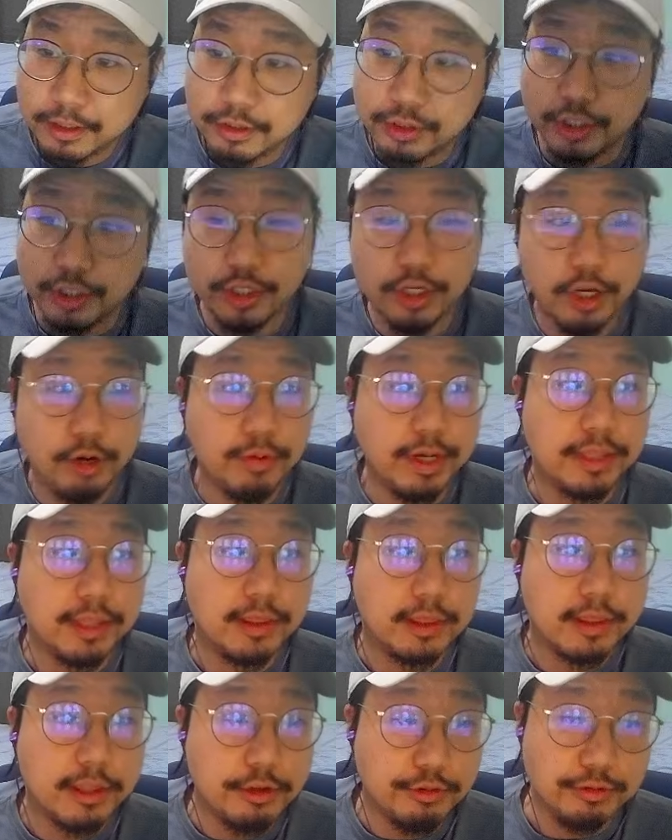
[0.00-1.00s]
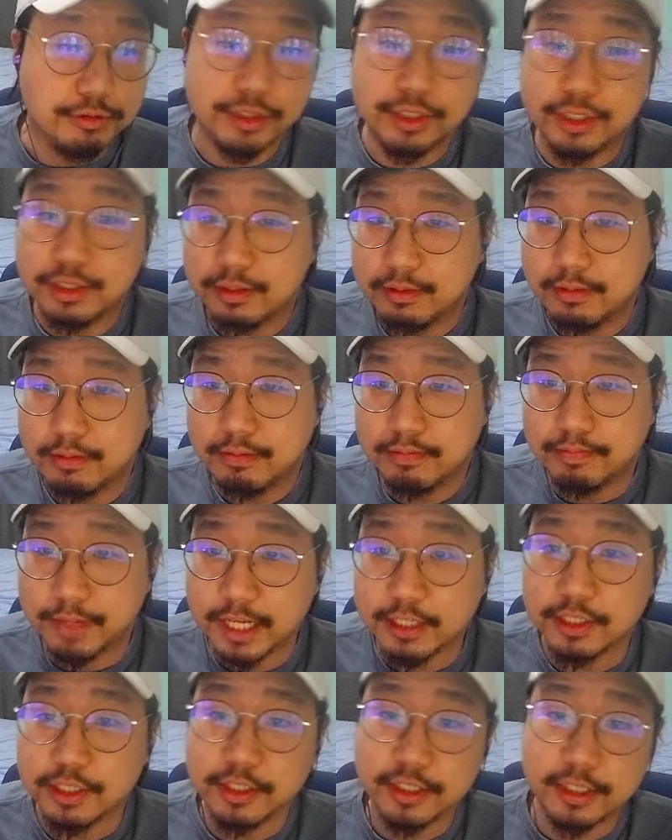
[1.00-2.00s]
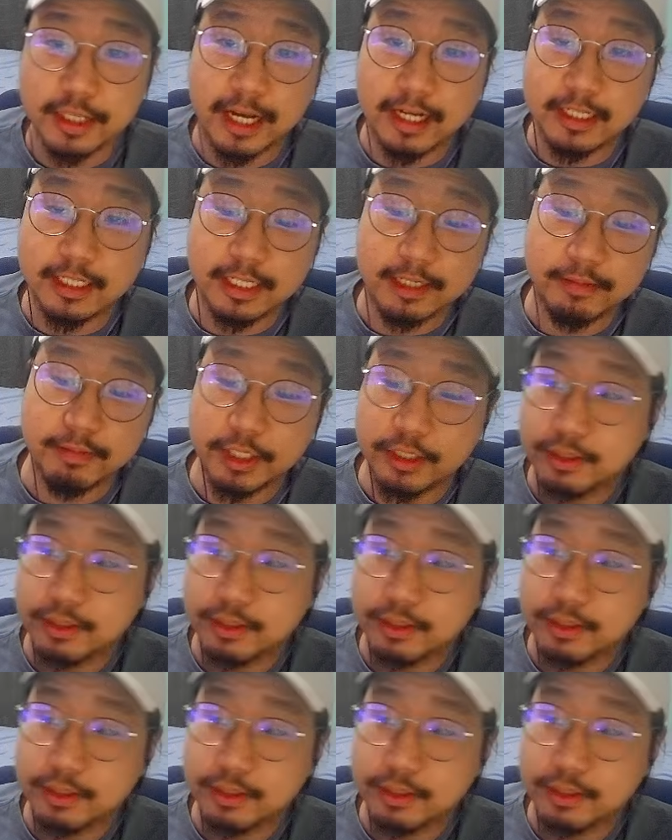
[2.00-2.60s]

you know what Luke's best in slot team is?